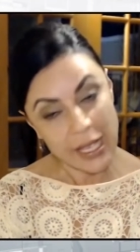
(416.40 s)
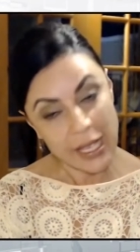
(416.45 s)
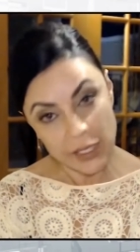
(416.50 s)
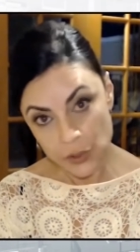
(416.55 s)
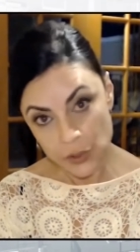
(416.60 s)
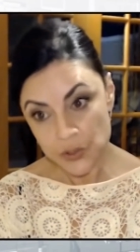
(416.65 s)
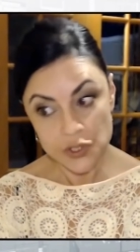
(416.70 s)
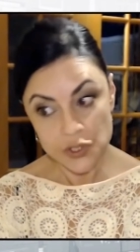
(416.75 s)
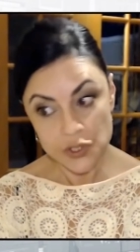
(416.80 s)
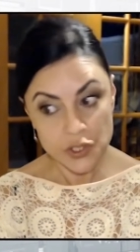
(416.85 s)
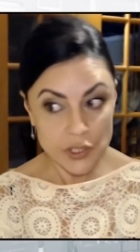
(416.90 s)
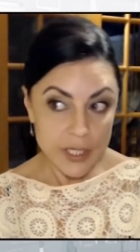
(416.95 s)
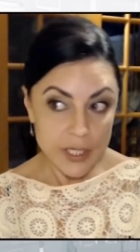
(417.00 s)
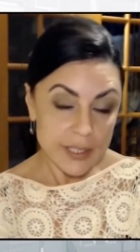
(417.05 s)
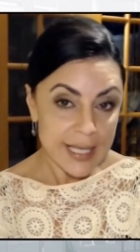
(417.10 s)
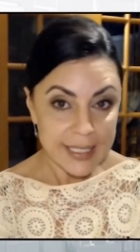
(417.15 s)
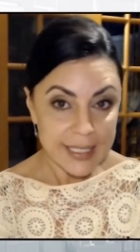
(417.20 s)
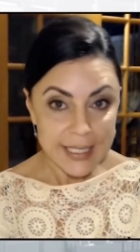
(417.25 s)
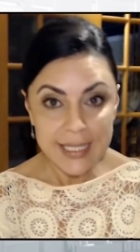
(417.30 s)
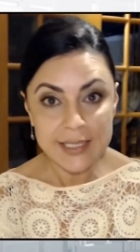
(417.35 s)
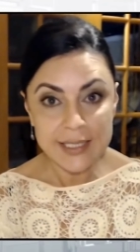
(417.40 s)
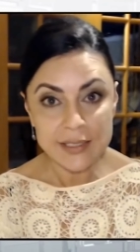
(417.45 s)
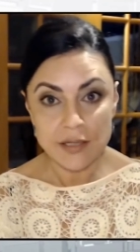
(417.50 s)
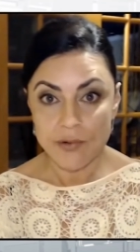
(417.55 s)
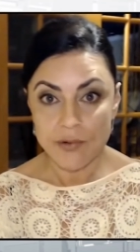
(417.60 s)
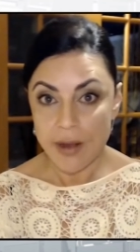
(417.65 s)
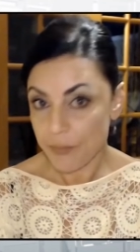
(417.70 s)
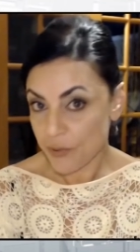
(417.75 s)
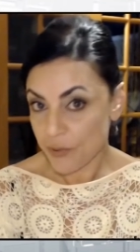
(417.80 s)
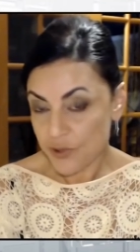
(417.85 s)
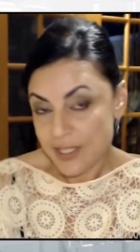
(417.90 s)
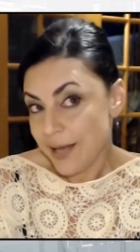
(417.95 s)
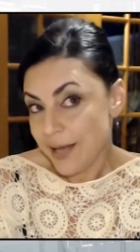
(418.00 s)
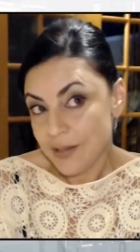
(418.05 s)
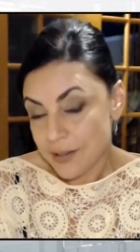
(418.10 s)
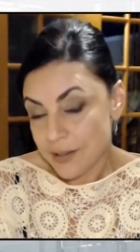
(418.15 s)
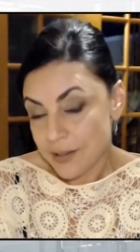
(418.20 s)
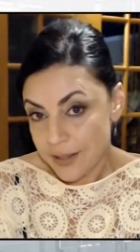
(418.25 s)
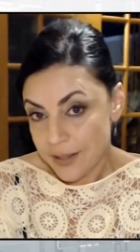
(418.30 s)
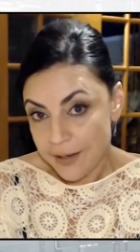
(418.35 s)
And considering that he's a
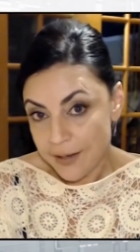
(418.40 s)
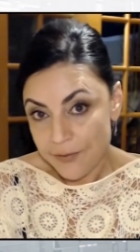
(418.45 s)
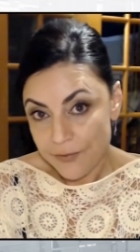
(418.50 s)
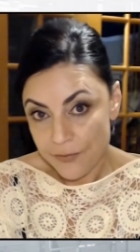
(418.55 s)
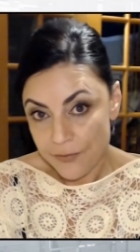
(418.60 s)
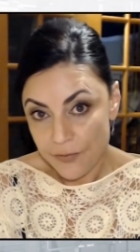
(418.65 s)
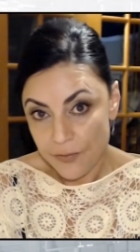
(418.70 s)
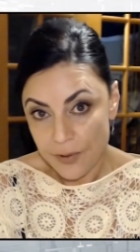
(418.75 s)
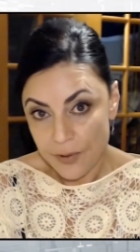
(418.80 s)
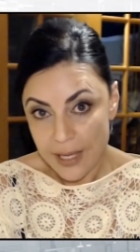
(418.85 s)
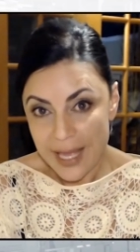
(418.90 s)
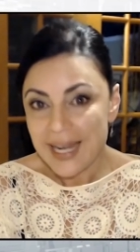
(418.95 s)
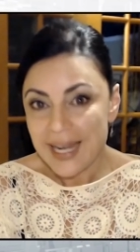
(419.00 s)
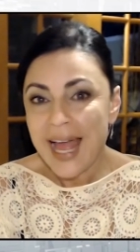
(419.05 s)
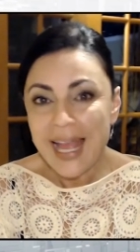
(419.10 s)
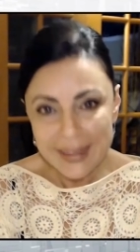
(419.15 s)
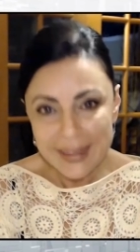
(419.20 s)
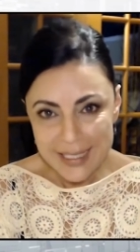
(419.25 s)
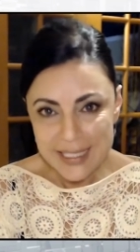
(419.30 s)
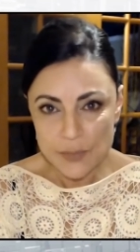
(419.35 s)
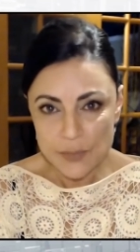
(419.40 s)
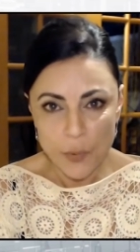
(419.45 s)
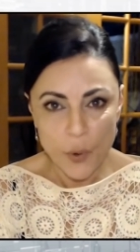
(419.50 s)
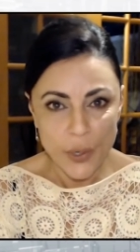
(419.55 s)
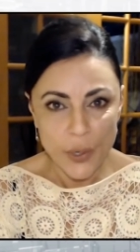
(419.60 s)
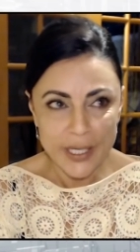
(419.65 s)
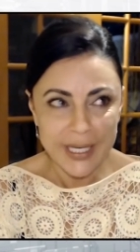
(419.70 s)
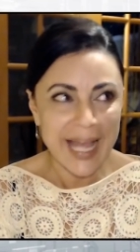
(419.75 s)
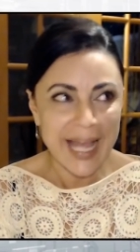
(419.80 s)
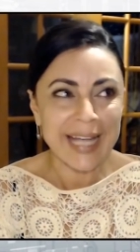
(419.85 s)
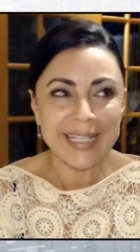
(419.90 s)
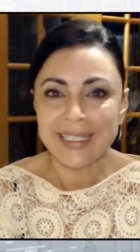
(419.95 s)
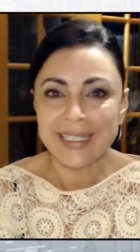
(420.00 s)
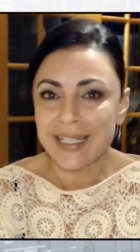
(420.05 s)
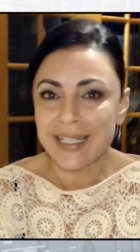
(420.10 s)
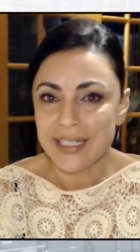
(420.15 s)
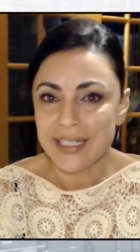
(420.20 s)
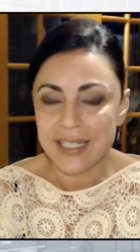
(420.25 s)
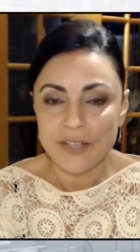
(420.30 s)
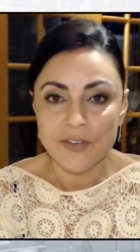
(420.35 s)
representative, and at this point, I
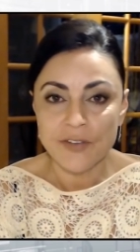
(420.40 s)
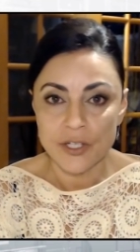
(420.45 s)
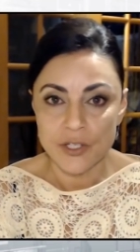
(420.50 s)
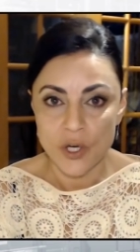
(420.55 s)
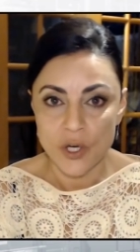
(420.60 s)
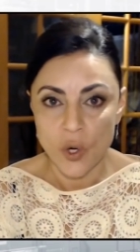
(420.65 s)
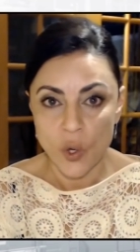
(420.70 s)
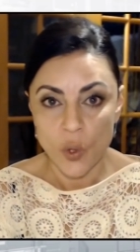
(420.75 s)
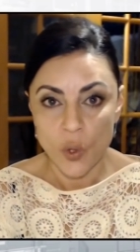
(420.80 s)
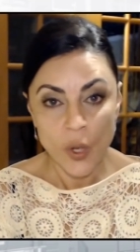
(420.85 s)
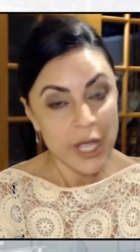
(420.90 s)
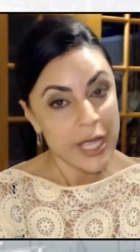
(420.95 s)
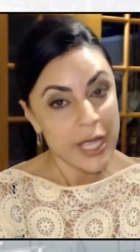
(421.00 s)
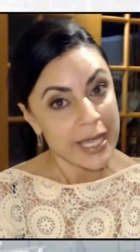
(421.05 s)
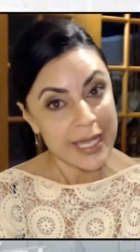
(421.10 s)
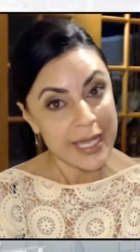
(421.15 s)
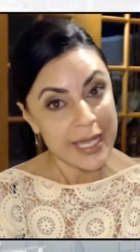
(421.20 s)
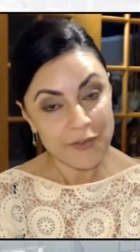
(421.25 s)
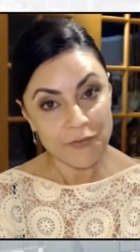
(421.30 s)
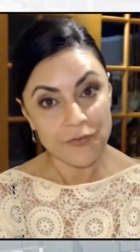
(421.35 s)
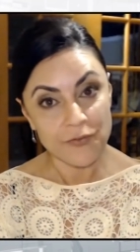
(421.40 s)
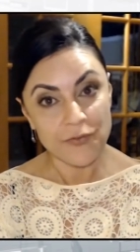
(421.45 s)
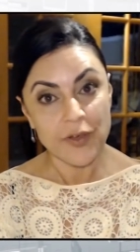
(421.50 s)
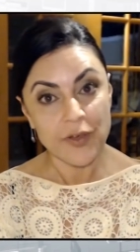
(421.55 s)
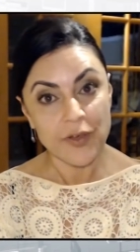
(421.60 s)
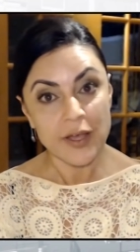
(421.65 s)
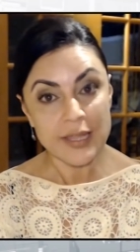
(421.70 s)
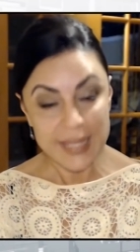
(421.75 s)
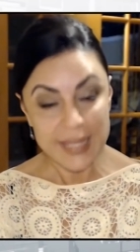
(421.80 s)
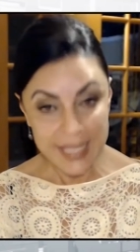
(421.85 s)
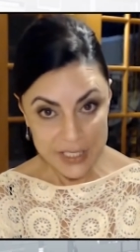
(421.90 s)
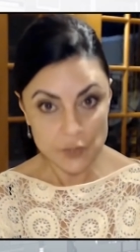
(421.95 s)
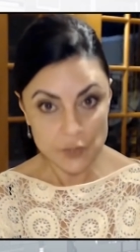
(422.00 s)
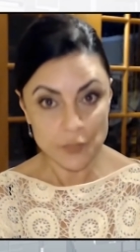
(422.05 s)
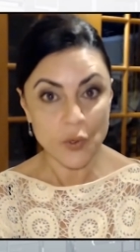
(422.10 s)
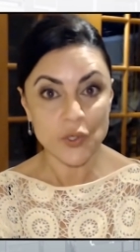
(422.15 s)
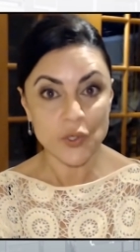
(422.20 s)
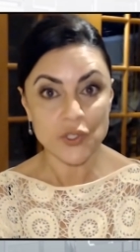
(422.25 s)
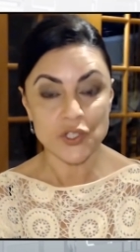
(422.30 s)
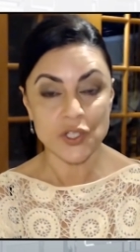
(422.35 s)
didn't even know if
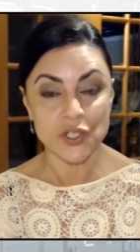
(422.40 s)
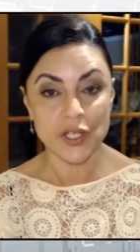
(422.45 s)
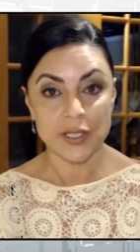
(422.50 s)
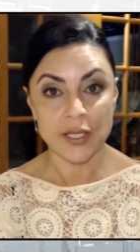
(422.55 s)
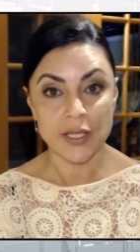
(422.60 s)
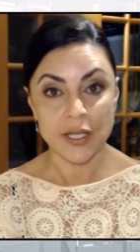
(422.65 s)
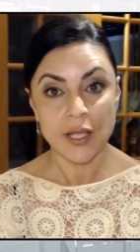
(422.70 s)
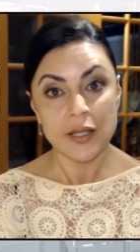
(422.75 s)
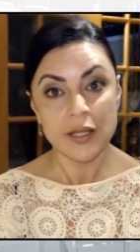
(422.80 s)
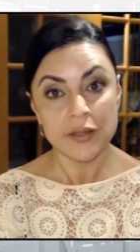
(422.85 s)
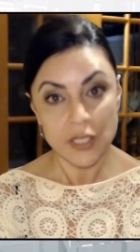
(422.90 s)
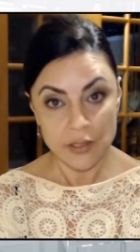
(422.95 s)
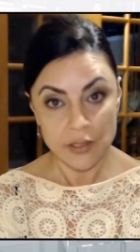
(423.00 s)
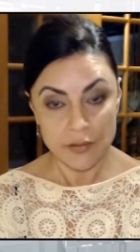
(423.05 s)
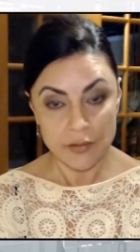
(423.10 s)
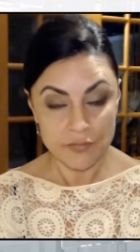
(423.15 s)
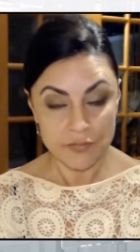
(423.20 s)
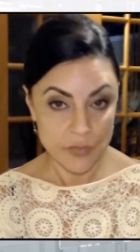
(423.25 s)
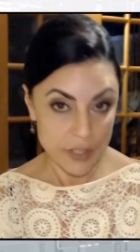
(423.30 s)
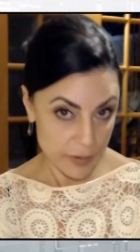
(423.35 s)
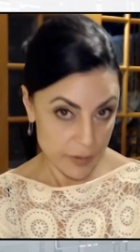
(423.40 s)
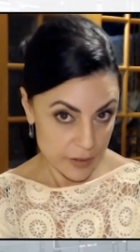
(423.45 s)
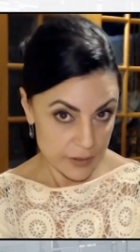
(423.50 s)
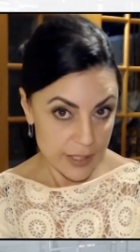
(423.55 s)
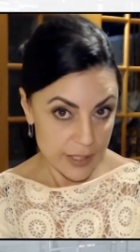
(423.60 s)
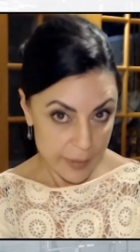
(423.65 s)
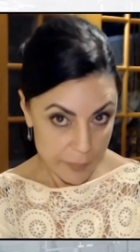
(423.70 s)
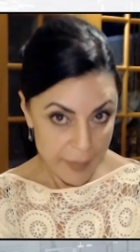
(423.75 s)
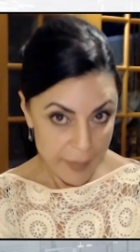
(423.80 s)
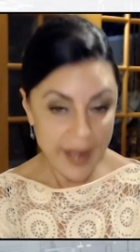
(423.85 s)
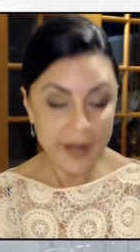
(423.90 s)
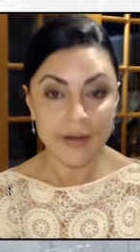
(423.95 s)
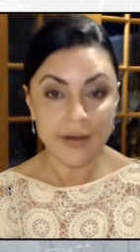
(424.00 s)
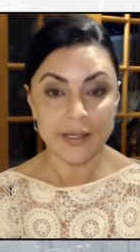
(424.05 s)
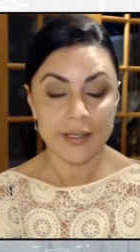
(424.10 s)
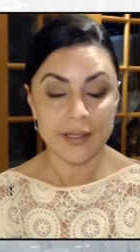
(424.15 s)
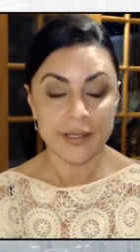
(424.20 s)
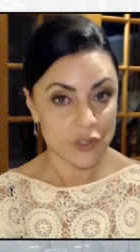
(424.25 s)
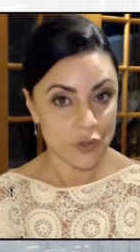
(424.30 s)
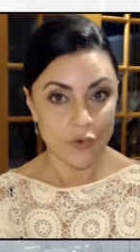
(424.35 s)
this person, the, the, the
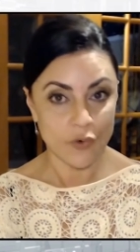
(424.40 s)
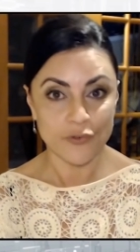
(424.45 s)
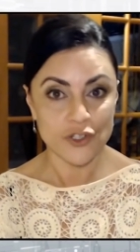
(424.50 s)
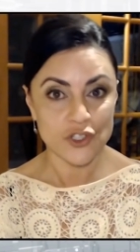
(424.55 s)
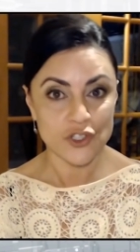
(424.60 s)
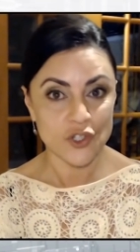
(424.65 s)
American, the